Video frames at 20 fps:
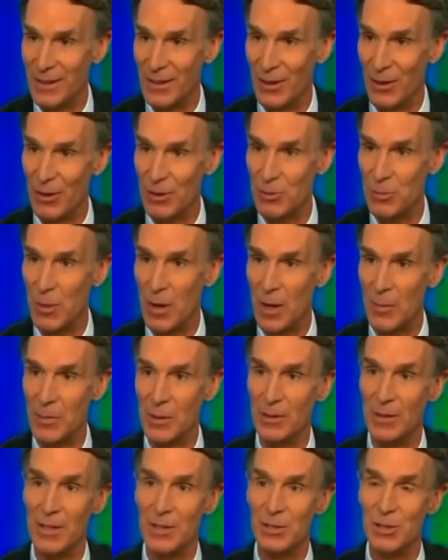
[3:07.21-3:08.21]
the Earth's
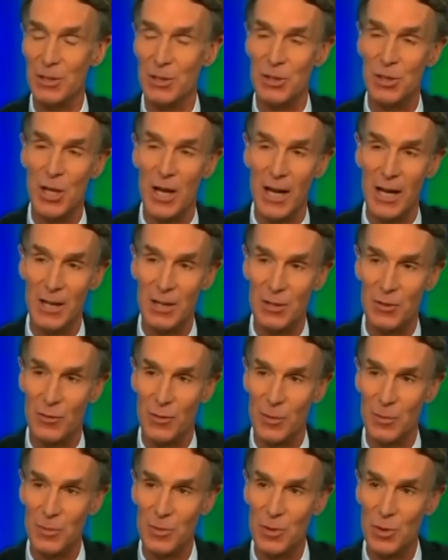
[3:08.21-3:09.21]
population changed
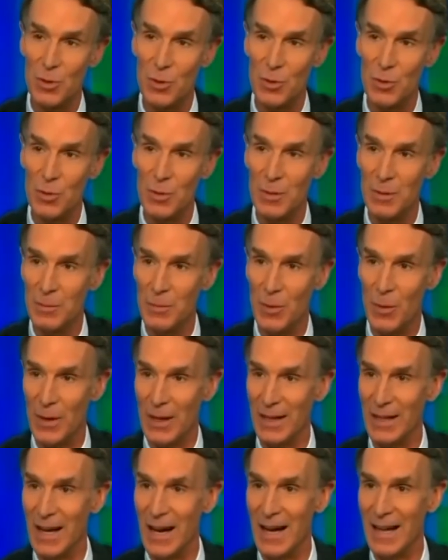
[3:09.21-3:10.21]
from
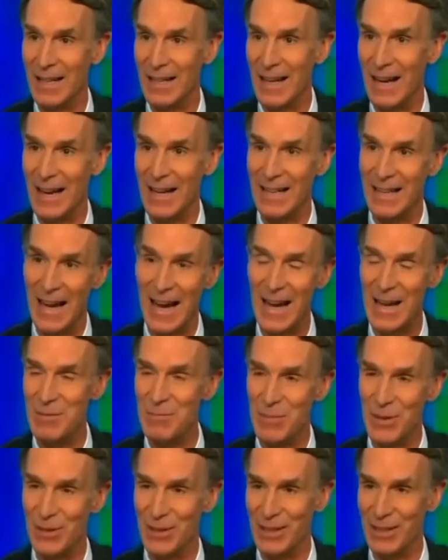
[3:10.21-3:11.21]

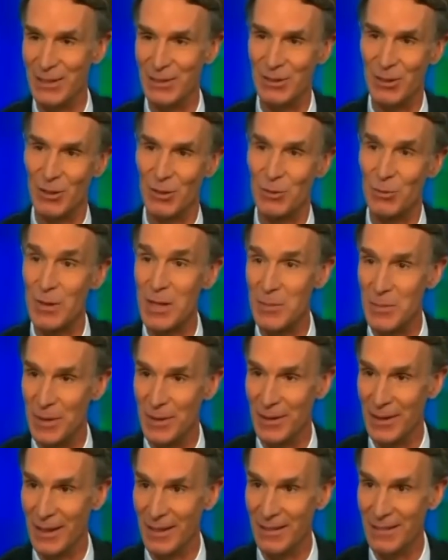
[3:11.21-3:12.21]
2.999 billion to 3
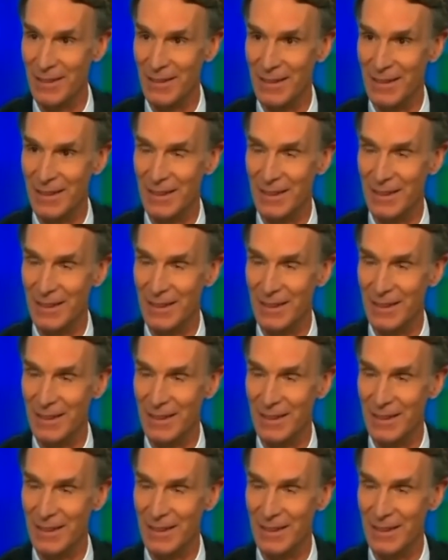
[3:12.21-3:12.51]
billion.